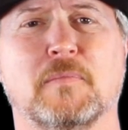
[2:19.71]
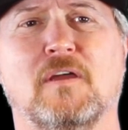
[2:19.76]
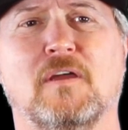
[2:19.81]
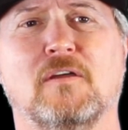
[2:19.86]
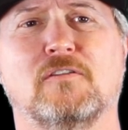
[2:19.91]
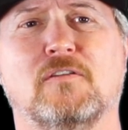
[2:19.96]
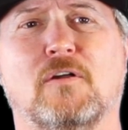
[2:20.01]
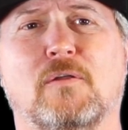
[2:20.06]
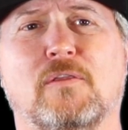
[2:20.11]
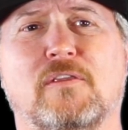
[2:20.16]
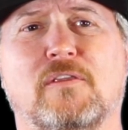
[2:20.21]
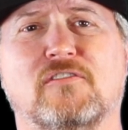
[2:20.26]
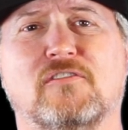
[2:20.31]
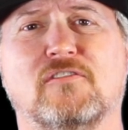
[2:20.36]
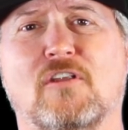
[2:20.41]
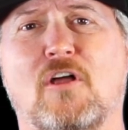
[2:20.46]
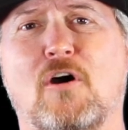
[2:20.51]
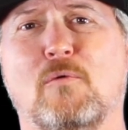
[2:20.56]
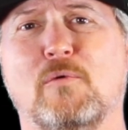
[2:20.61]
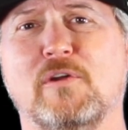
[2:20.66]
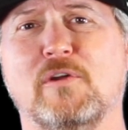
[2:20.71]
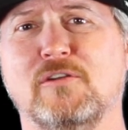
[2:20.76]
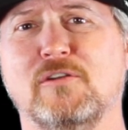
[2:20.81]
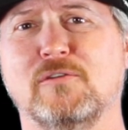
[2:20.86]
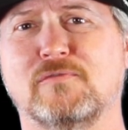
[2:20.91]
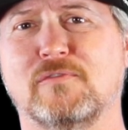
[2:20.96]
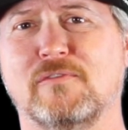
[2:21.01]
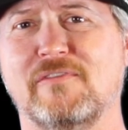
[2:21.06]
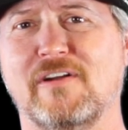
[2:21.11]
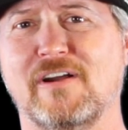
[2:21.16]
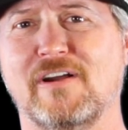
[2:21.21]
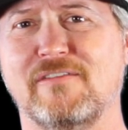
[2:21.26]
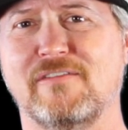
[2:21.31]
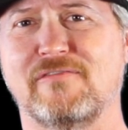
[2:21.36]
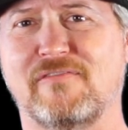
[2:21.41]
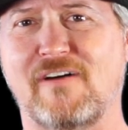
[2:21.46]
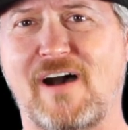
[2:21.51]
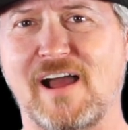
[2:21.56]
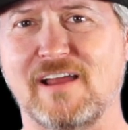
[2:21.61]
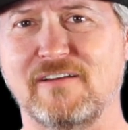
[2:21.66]
So the slow we use for very
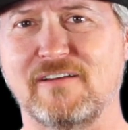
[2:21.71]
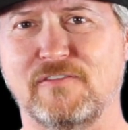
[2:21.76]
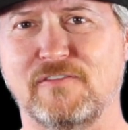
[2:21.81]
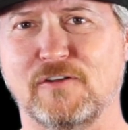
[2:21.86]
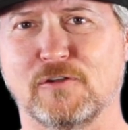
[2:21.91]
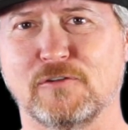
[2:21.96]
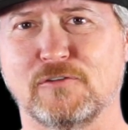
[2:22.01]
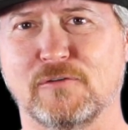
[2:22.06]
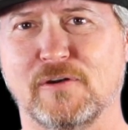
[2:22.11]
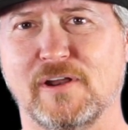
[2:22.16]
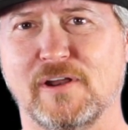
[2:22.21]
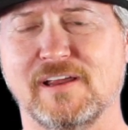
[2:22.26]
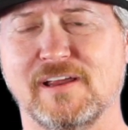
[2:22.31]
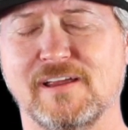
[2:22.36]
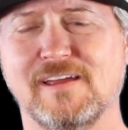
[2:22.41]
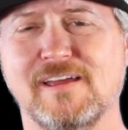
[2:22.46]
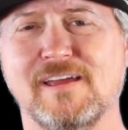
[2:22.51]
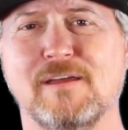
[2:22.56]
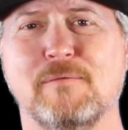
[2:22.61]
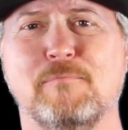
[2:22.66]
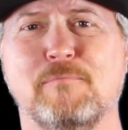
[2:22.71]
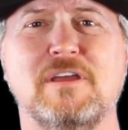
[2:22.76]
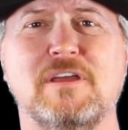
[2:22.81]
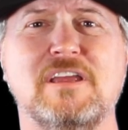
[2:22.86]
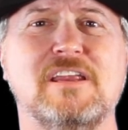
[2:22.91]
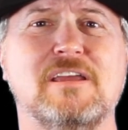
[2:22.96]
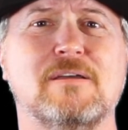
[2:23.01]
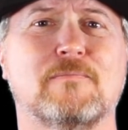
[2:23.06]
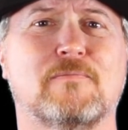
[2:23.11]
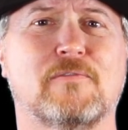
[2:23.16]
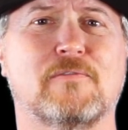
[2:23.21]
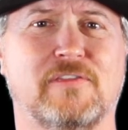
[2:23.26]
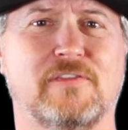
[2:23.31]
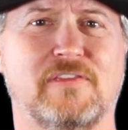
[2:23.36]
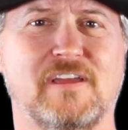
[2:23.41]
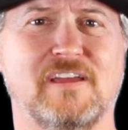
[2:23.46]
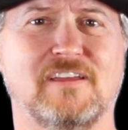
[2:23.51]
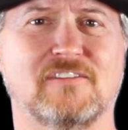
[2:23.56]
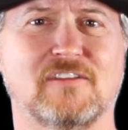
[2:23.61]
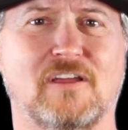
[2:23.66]
fine filtering, medium for
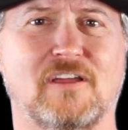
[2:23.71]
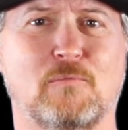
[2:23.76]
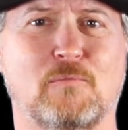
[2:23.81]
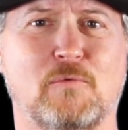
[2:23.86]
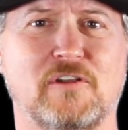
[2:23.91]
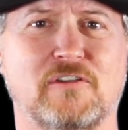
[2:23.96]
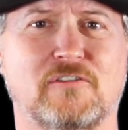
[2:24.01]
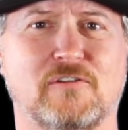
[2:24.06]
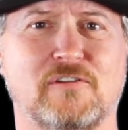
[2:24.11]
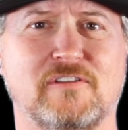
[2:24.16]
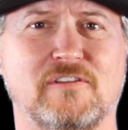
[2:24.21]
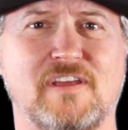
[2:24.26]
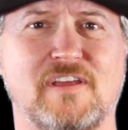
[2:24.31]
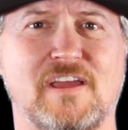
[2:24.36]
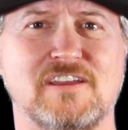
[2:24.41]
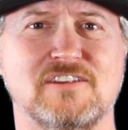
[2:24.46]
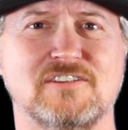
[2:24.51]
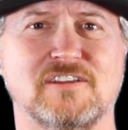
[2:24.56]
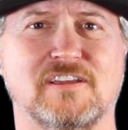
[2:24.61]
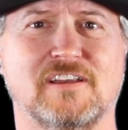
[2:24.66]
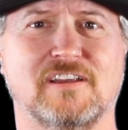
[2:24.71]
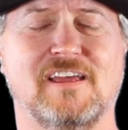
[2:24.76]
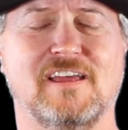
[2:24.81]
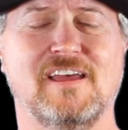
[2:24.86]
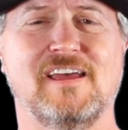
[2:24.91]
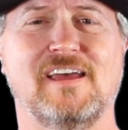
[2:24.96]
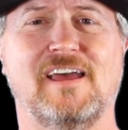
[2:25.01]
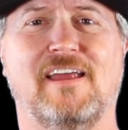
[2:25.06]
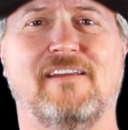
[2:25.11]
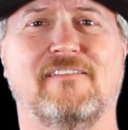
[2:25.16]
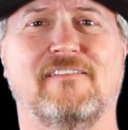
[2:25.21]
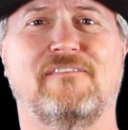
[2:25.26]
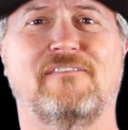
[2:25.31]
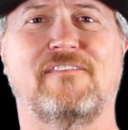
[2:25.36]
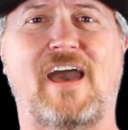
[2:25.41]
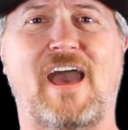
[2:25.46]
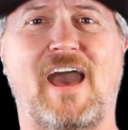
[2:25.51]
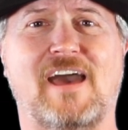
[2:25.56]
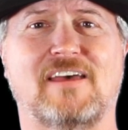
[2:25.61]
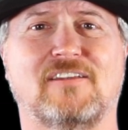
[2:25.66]
things like winterization, and
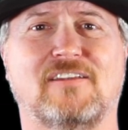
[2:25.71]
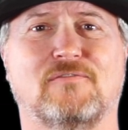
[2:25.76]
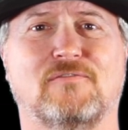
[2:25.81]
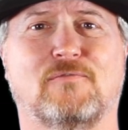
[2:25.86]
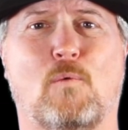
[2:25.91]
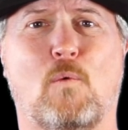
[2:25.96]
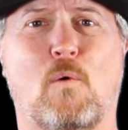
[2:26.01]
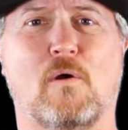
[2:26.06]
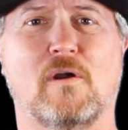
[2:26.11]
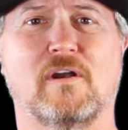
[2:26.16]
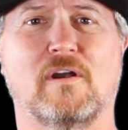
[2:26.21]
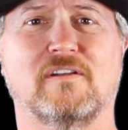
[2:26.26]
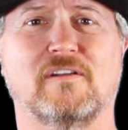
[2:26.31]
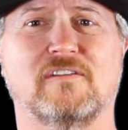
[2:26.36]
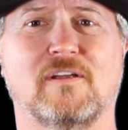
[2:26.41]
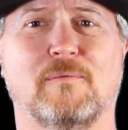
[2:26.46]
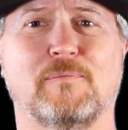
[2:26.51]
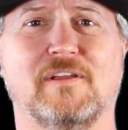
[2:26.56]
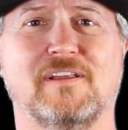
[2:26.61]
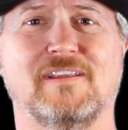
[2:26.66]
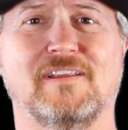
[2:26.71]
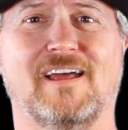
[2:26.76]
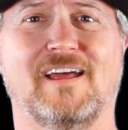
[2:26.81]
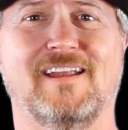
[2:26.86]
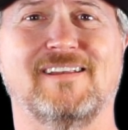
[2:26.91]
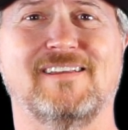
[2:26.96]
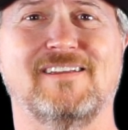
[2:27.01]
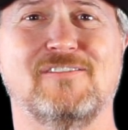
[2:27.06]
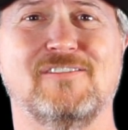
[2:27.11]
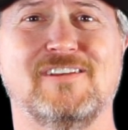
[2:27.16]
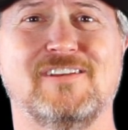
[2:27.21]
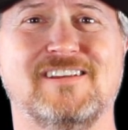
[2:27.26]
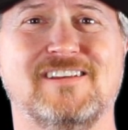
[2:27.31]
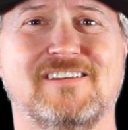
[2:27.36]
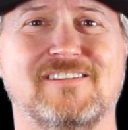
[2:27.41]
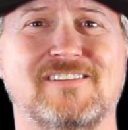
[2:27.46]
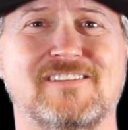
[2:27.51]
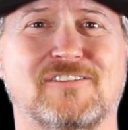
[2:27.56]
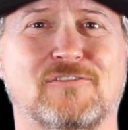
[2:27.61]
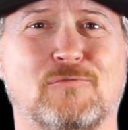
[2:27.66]
fast for something that you need
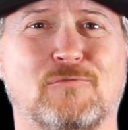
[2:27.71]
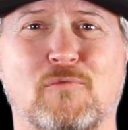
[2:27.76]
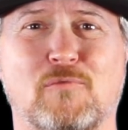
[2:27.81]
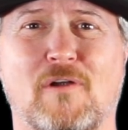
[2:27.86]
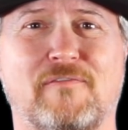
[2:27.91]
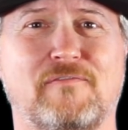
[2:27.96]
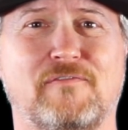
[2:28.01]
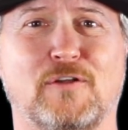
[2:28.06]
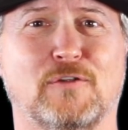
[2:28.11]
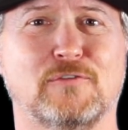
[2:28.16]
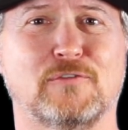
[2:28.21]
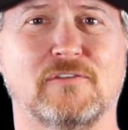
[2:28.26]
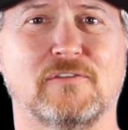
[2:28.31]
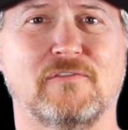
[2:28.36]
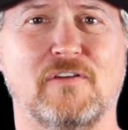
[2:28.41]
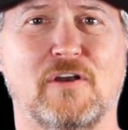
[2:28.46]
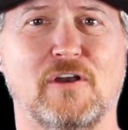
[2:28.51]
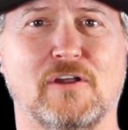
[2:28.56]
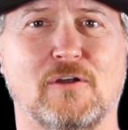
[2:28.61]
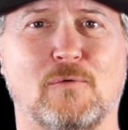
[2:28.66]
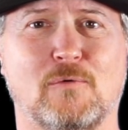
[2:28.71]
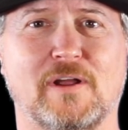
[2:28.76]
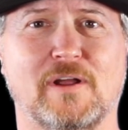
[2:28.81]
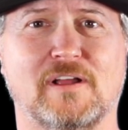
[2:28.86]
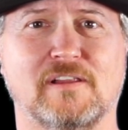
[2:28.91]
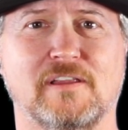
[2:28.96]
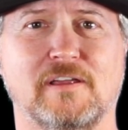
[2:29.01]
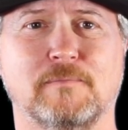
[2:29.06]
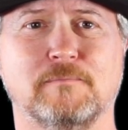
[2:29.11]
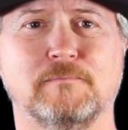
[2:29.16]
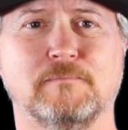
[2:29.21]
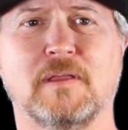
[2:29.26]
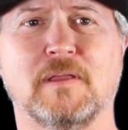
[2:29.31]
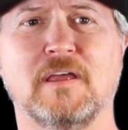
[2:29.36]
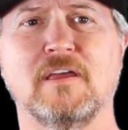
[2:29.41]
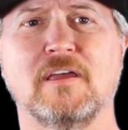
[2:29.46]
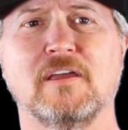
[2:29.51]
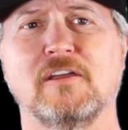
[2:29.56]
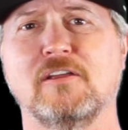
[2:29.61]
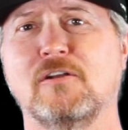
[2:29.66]
to just rough filter very quickly.
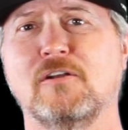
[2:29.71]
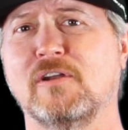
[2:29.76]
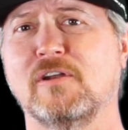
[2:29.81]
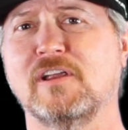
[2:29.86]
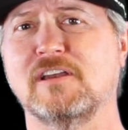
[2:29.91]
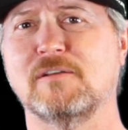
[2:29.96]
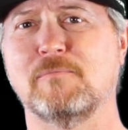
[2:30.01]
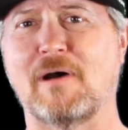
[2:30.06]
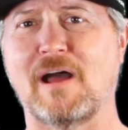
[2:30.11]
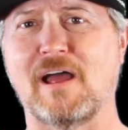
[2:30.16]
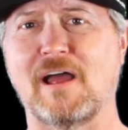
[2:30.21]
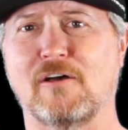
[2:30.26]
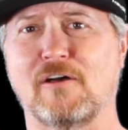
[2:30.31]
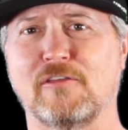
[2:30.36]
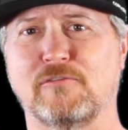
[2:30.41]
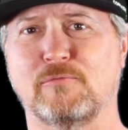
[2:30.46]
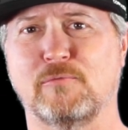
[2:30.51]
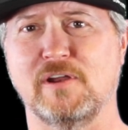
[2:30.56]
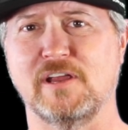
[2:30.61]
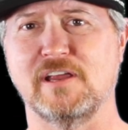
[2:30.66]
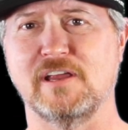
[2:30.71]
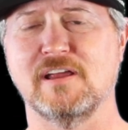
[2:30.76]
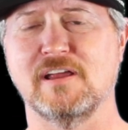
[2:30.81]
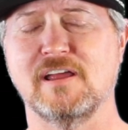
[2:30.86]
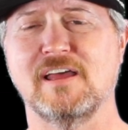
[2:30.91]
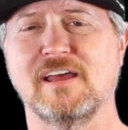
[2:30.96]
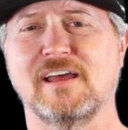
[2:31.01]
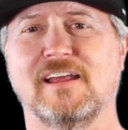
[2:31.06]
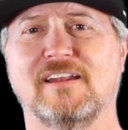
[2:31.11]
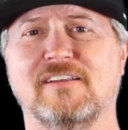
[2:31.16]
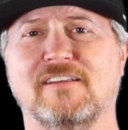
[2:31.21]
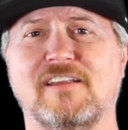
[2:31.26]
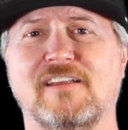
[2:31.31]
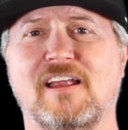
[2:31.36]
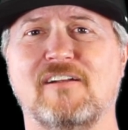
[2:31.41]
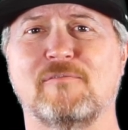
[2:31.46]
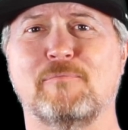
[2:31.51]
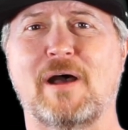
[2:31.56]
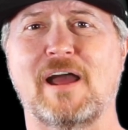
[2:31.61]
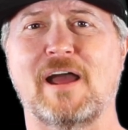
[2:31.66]
You don't need to buy all three.
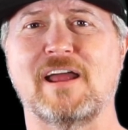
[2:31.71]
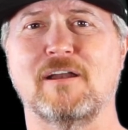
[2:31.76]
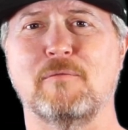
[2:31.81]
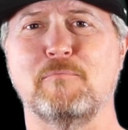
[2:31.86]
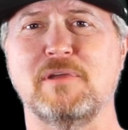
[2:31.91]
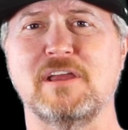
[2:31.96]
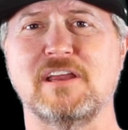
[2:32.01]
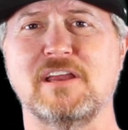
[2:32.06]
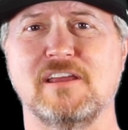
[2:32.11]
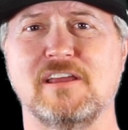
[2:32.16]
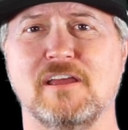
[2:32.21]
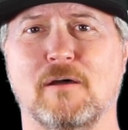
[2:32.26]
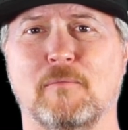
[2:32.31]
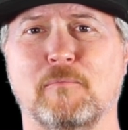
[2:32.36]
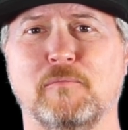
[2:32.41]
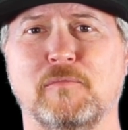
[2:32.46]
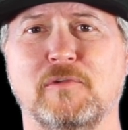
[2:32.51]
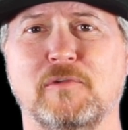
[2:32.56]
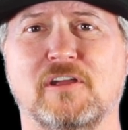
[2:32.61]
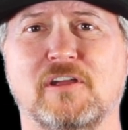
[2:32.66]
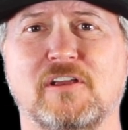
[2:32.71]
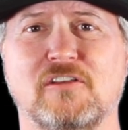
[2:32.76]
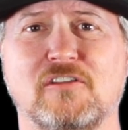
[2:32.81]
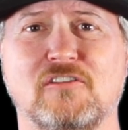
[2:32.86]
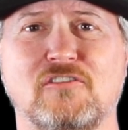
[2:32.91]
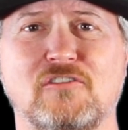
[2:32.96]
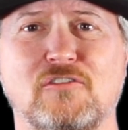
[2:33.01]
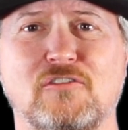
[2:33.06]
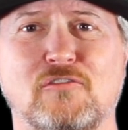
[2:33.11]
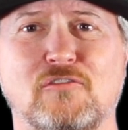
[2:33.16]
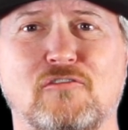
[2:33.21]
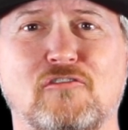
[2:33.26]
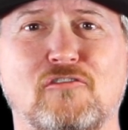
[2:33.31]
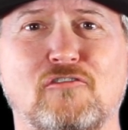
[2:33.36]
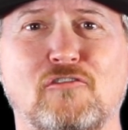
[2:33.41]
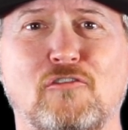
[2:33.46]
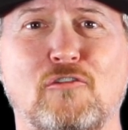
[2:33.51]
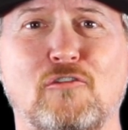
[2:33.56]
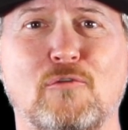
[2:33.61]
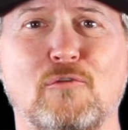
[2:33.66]
Instead of buying a medium, you can just use
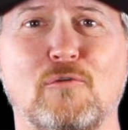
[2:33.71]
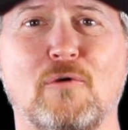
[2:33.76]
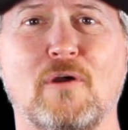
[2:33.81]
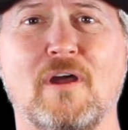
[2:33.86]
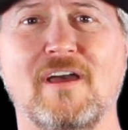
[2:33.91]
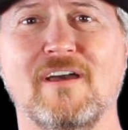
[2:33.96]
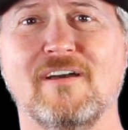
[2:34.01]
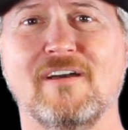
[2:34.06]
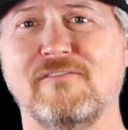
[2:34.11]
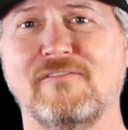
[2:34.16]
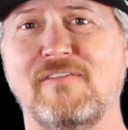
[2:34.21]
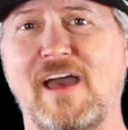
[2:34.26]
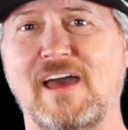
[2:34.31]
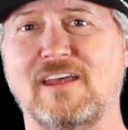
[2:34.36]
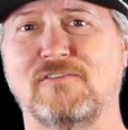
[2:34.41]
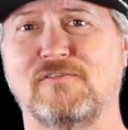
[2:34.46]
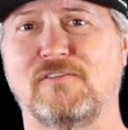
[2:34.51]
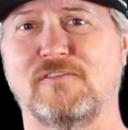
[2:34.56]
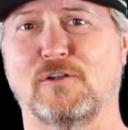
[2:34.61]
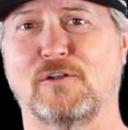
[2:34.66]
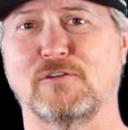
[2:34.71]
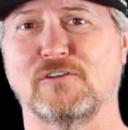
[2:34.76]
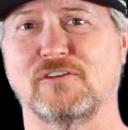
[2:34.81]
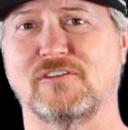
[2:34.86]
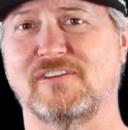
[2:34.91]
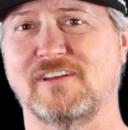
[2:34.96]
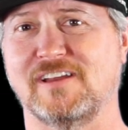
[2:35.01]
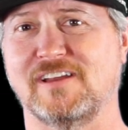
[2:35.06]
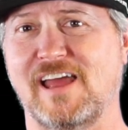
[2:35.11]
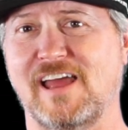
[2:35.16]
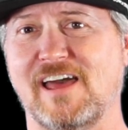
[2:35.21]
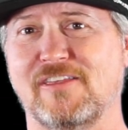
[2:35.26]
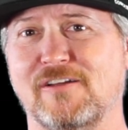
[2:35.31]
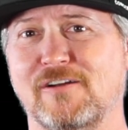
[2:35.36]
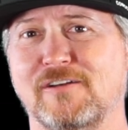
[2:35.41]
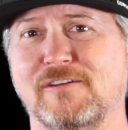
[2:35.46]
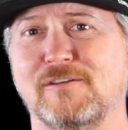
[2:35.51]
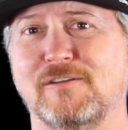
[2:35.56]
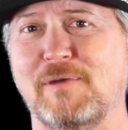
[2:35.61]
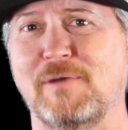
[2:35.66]
two fast filters
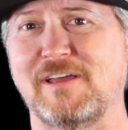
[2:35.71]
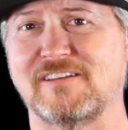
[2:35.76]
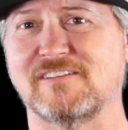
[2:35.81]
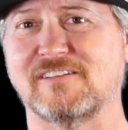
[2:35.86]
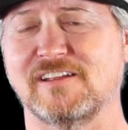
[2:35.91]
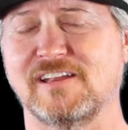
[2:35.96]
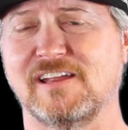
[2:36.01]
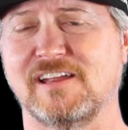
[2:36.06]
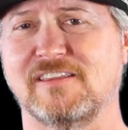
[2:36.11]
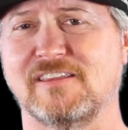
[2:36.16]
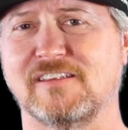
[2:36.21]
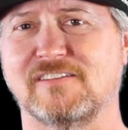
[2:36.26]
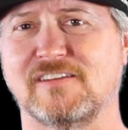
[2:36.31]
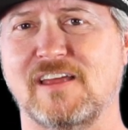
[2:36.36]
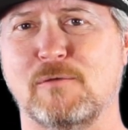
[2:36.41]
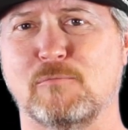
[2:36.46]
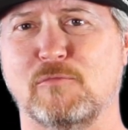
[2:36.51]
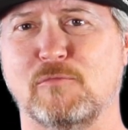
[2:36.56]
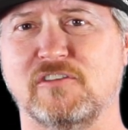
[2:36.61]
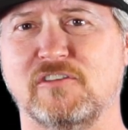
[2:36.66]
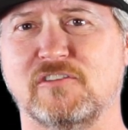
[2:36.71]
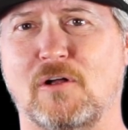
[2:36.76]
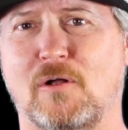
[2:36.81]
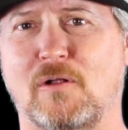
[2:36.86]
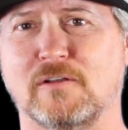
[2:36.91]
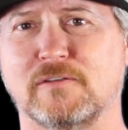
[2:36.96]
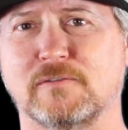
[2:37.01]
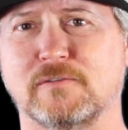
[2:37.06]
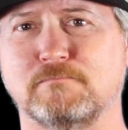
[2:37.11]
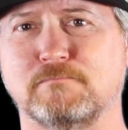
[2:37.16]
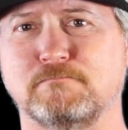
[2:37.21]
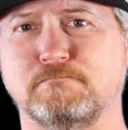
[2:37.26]
together to basically get the same result.